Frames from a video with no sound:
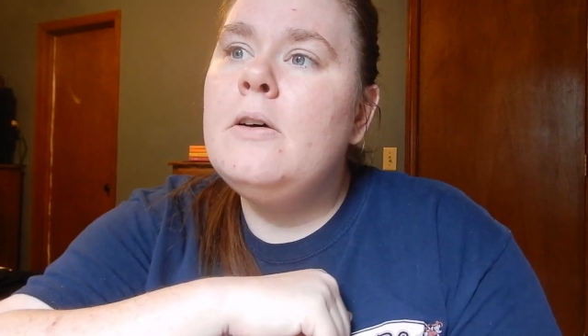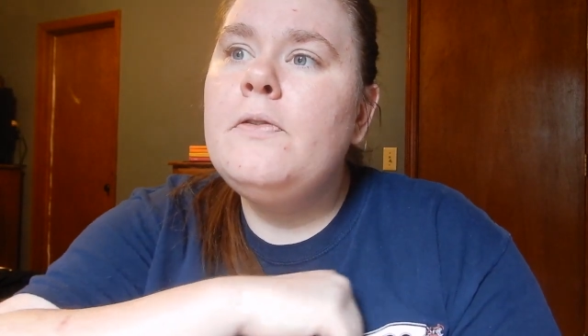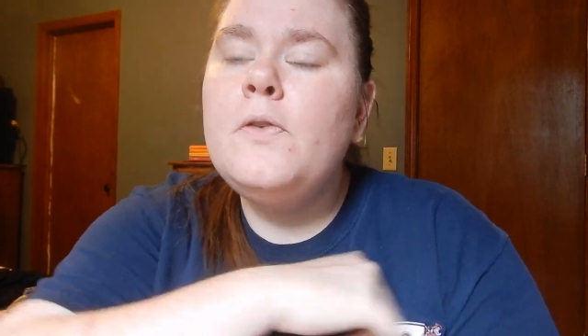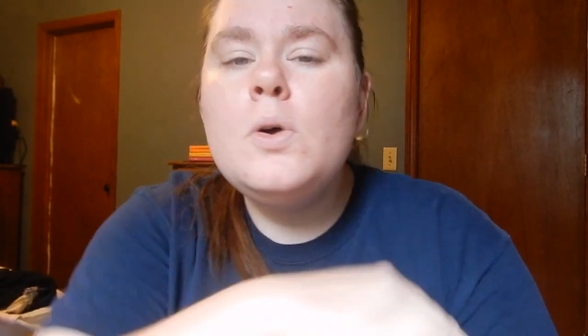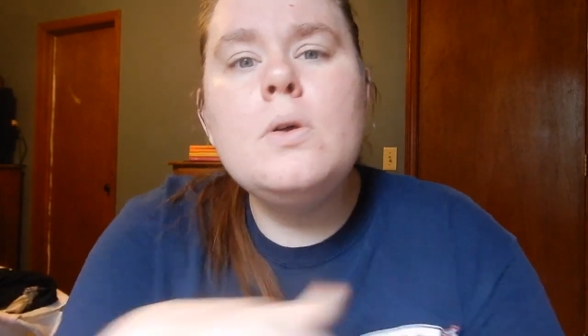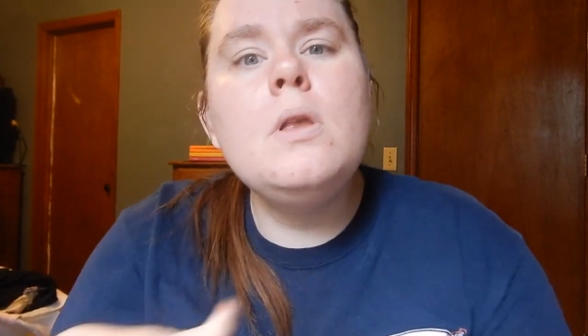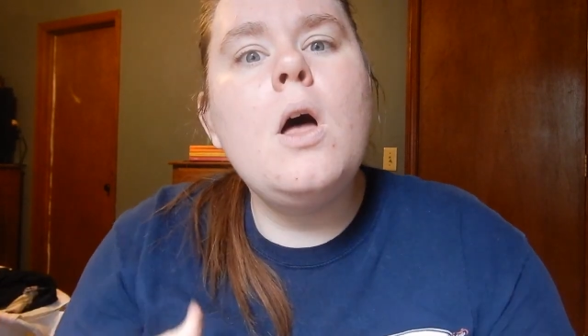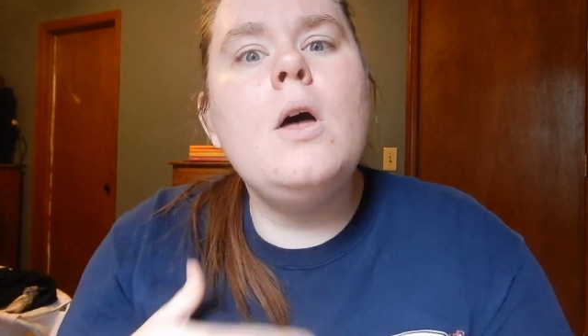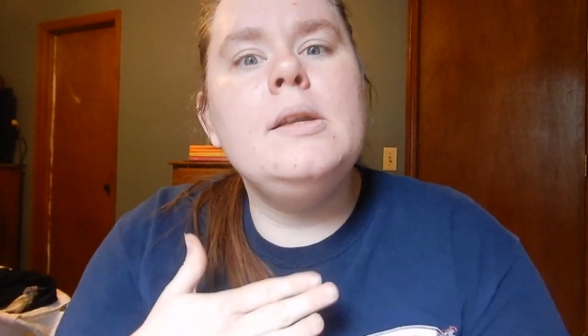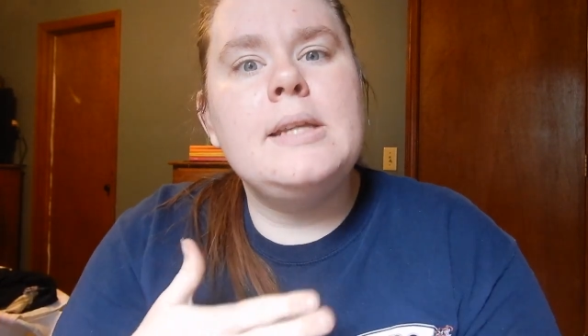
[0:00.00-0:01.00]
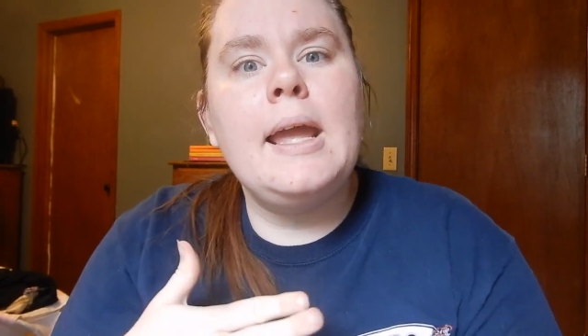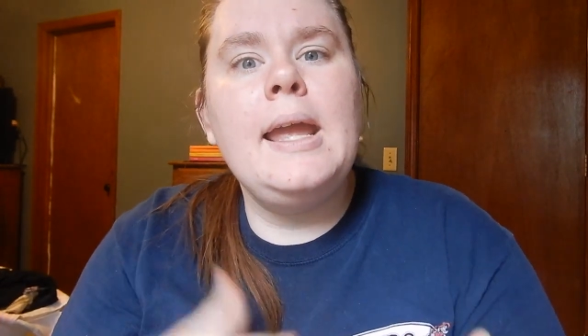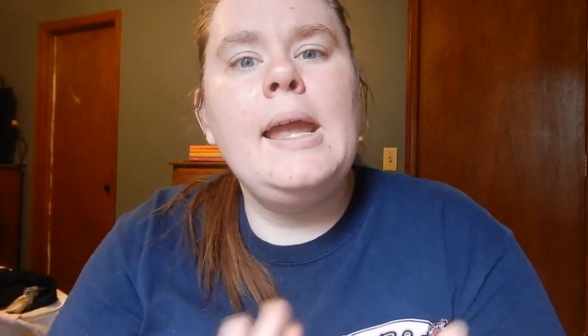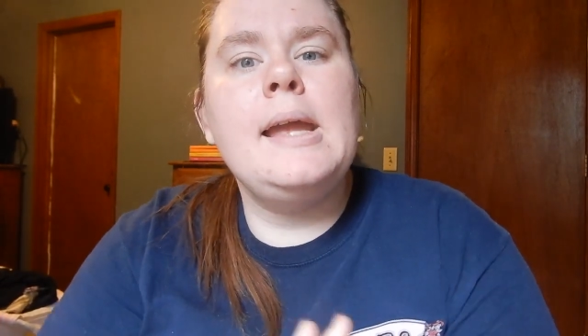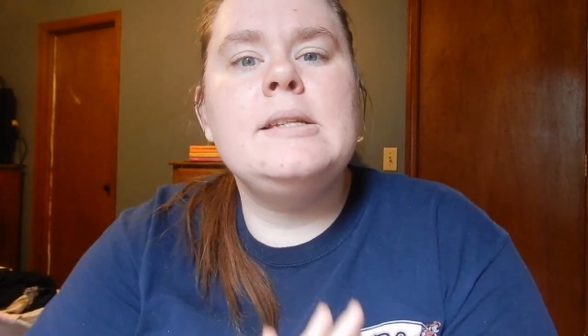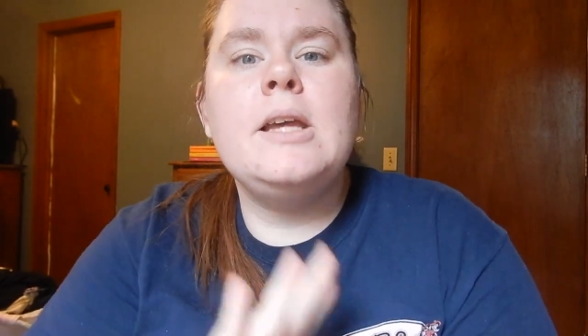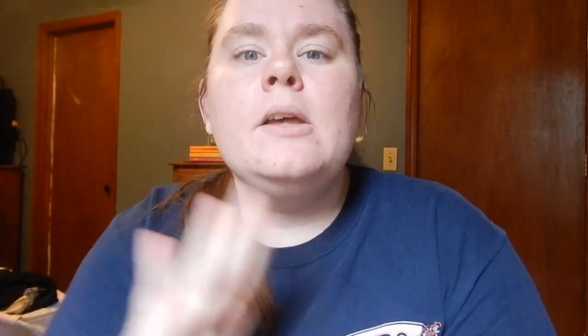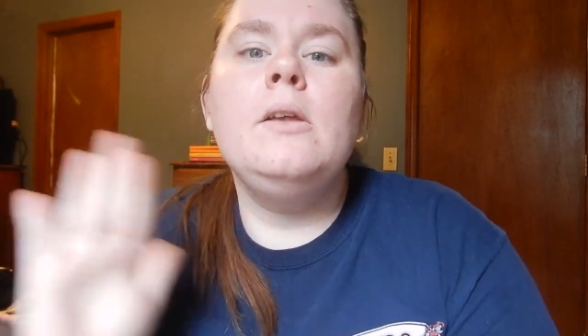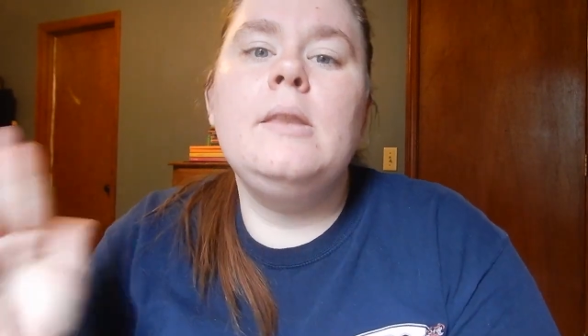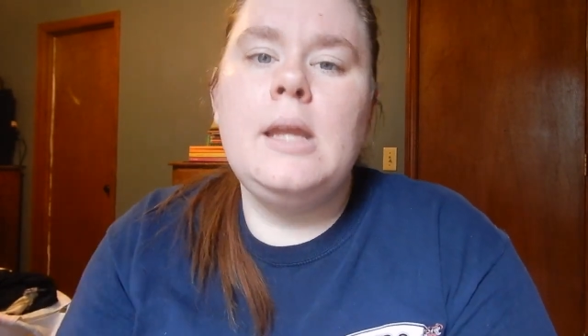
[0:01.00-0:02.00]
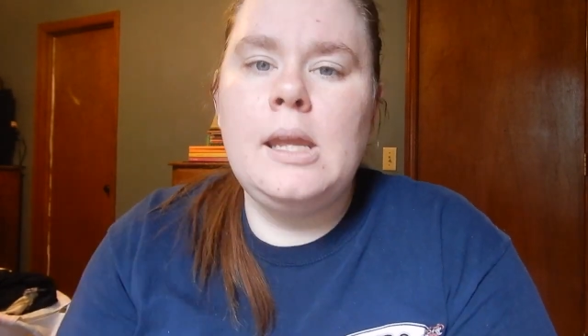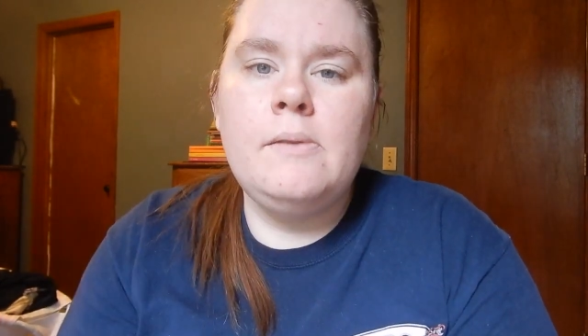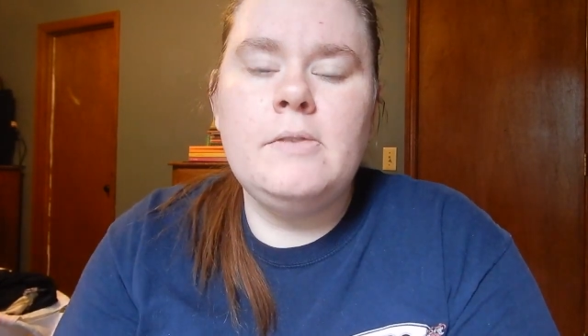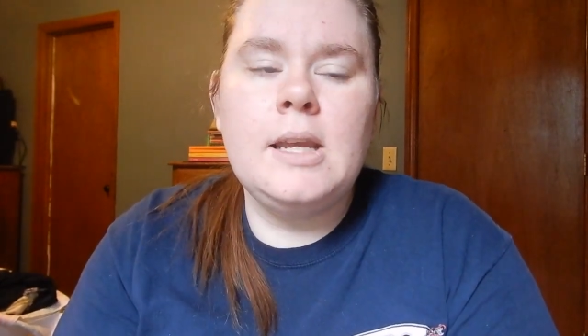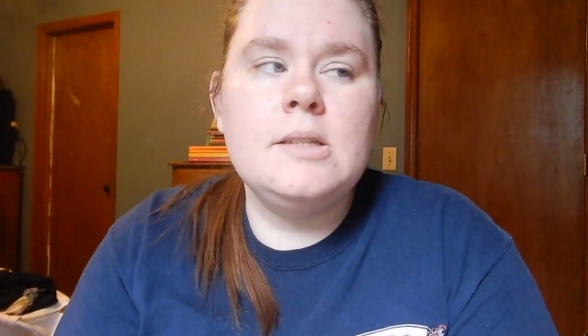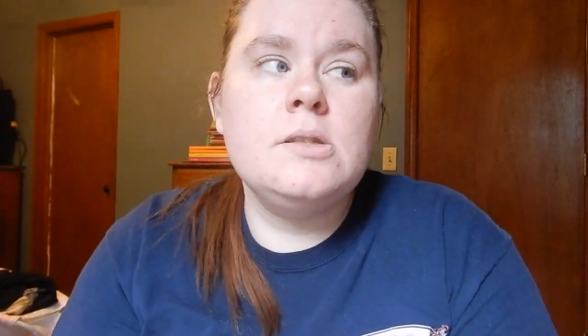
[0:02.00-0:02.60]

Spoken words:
full all day until the evening.